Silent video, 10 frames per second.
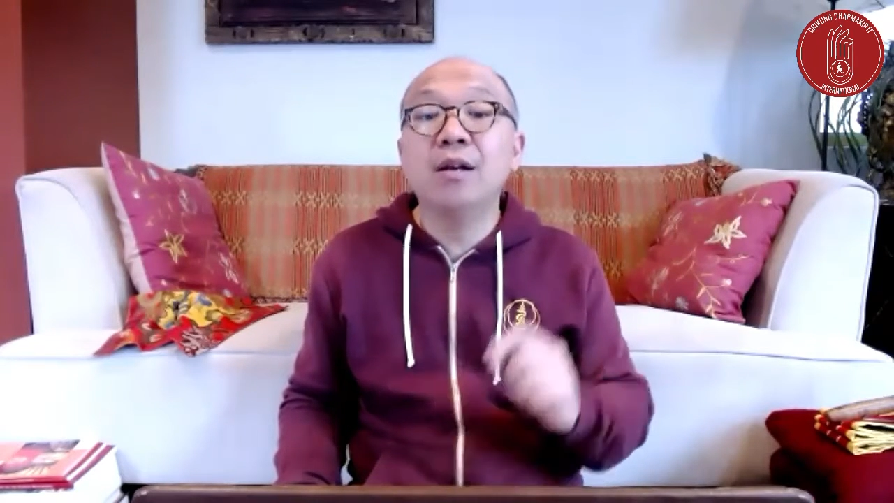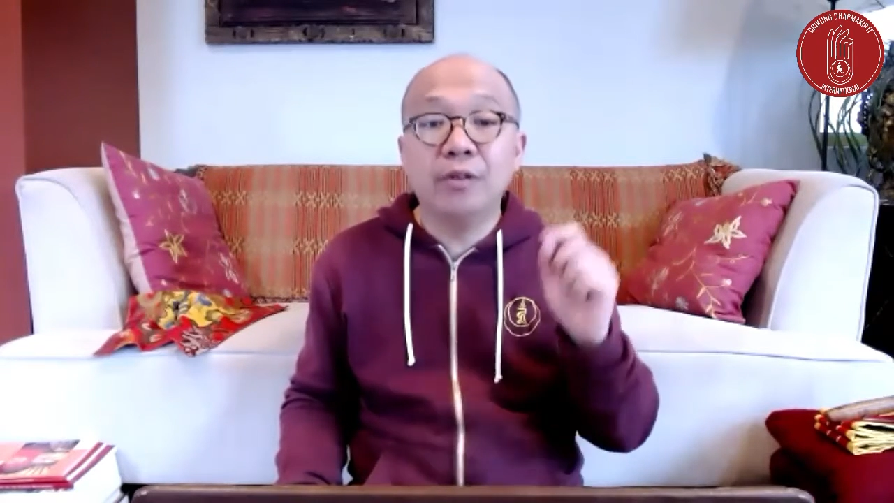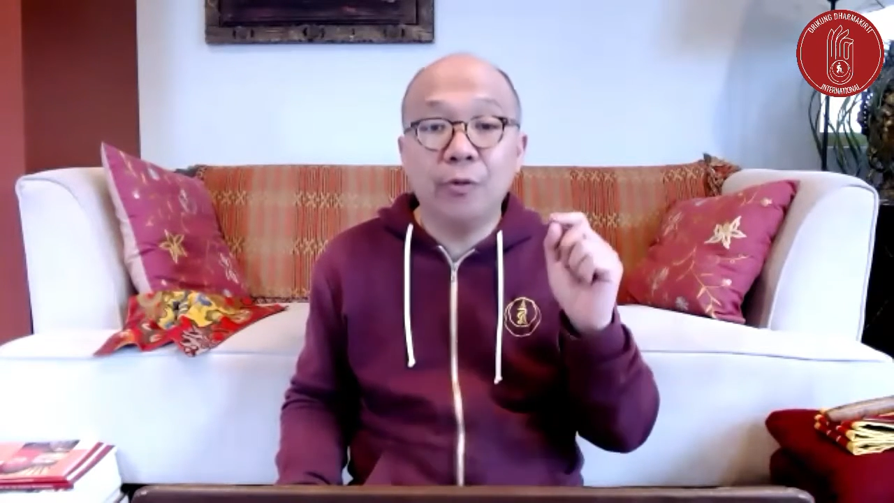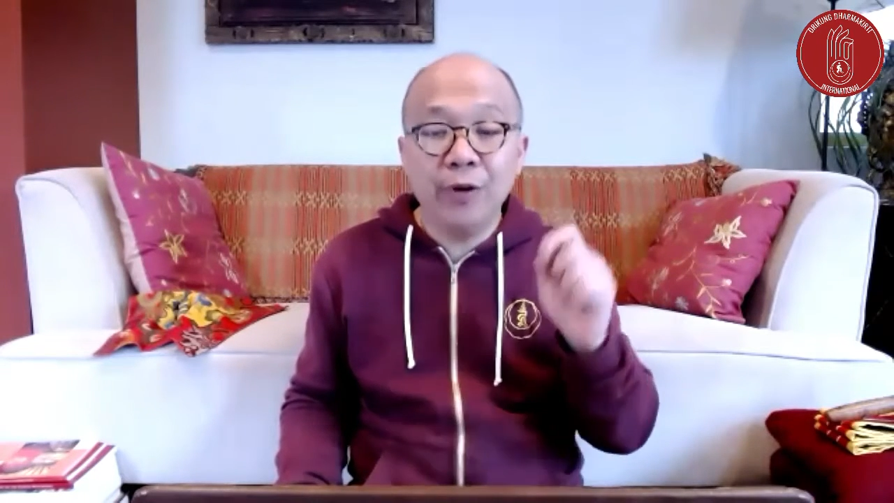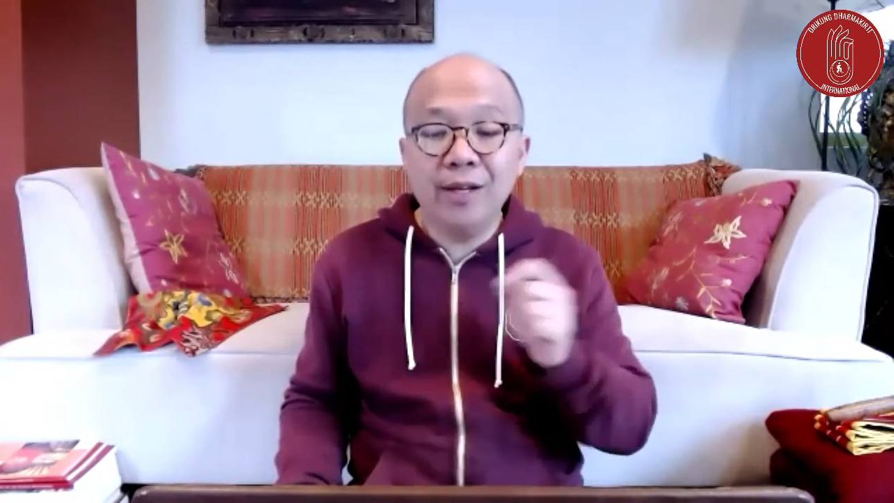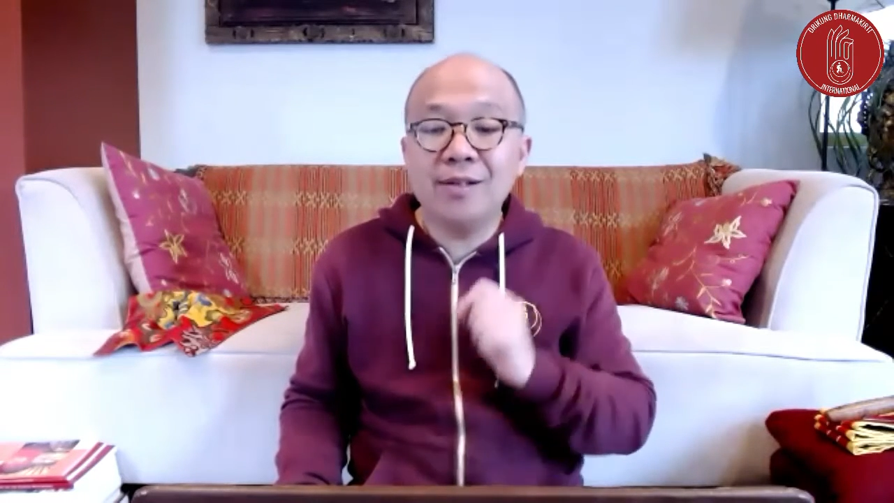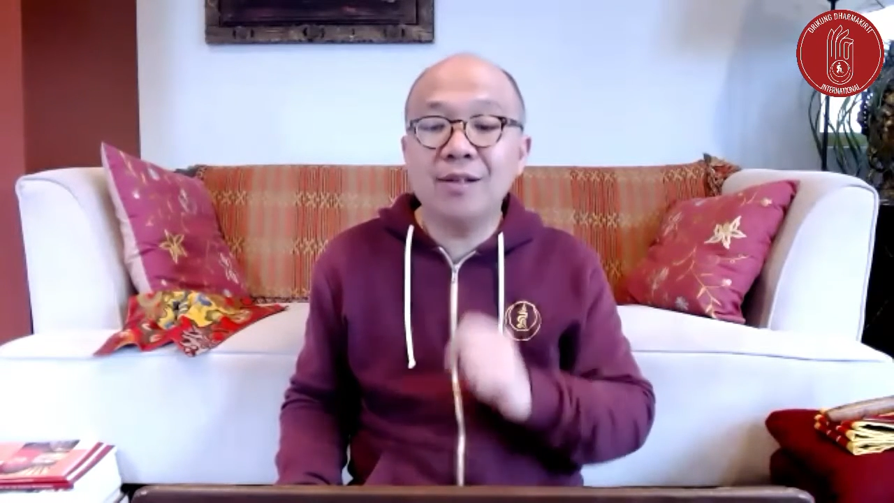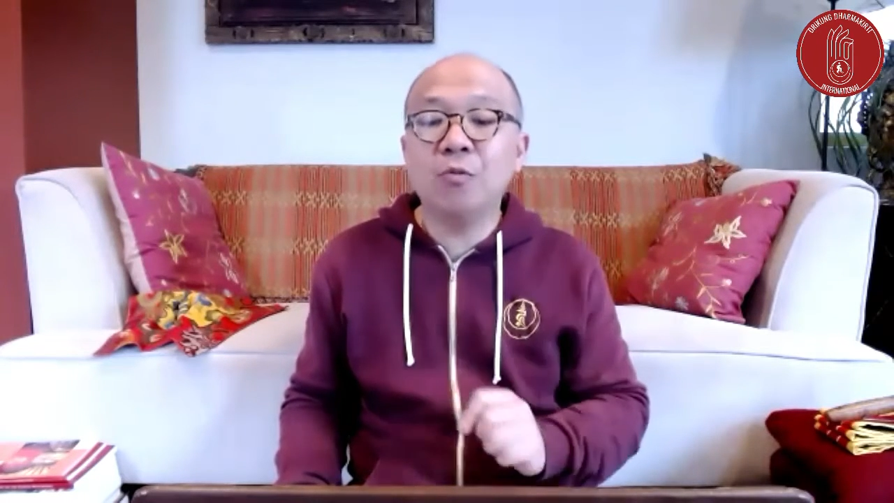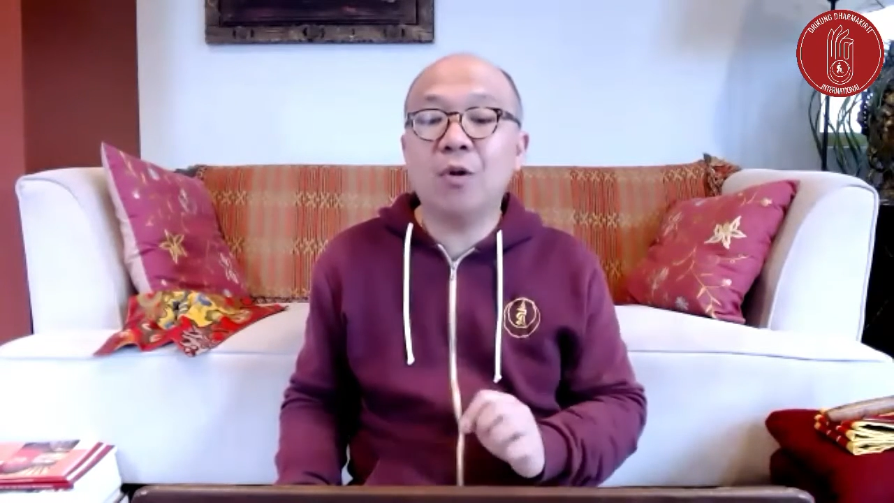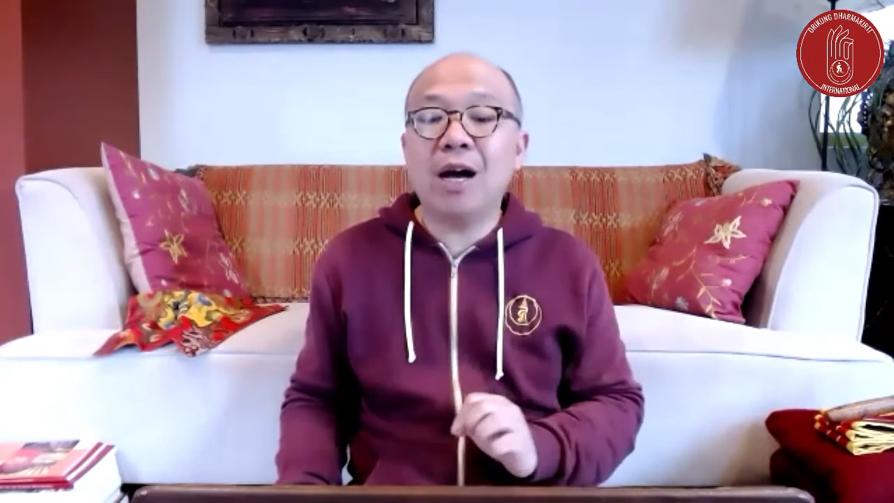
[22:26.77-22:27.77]
the
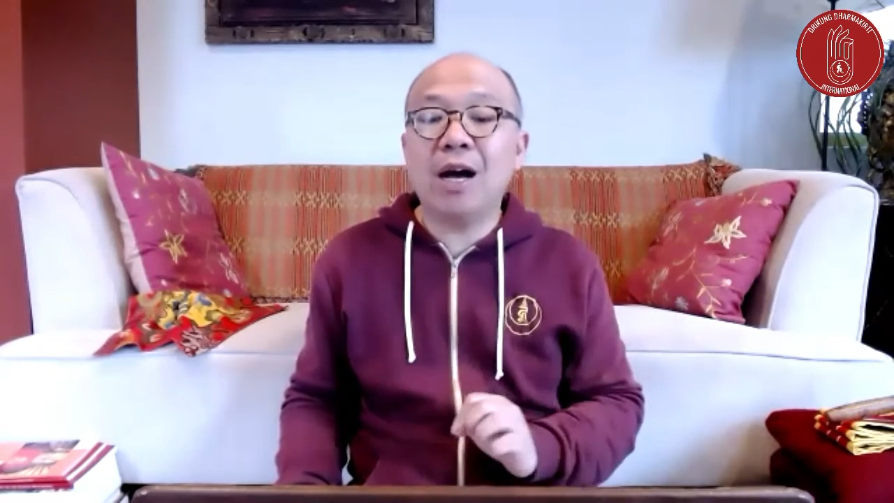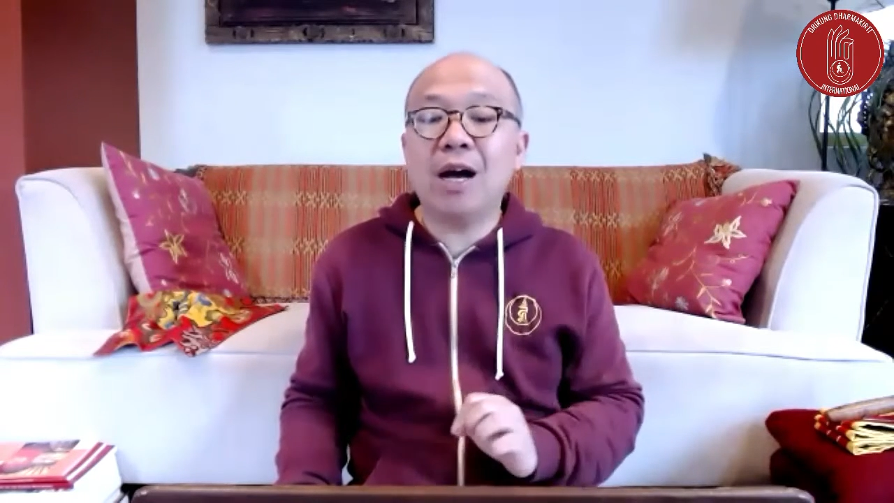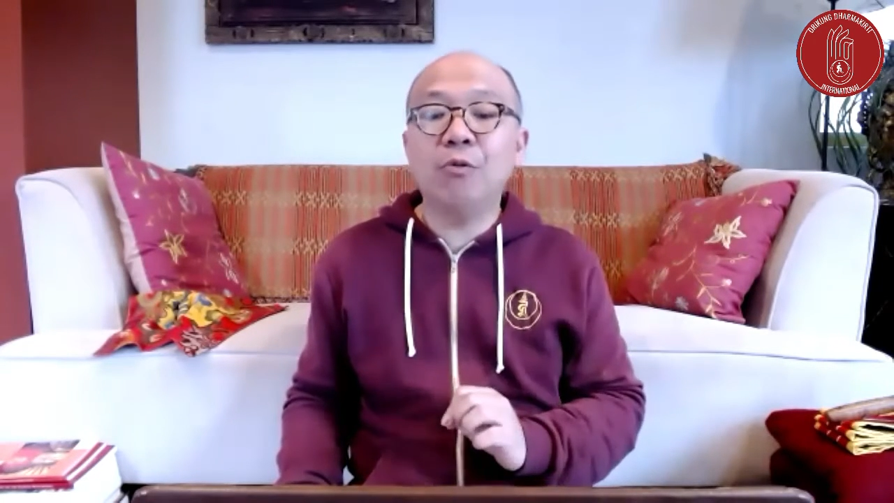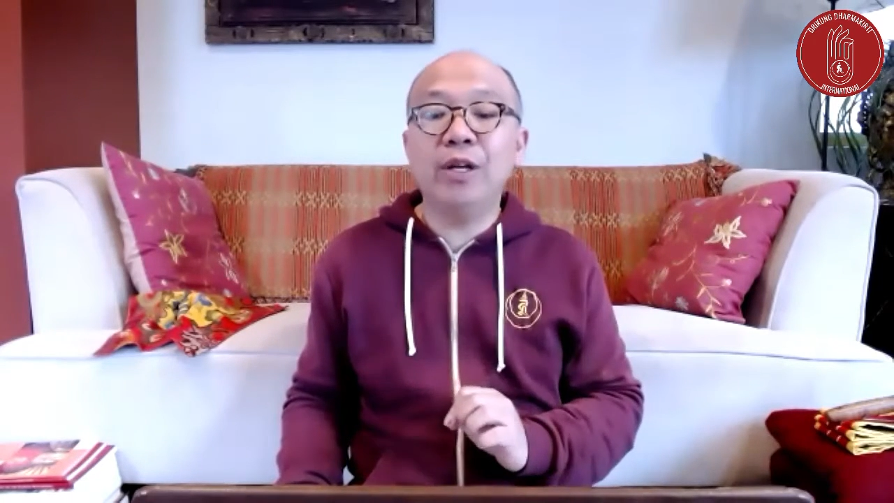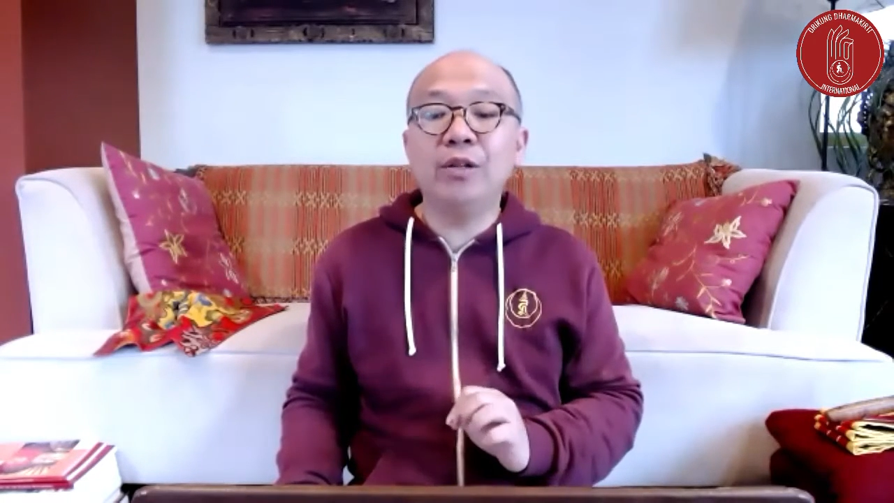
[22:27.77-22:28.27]
reason why we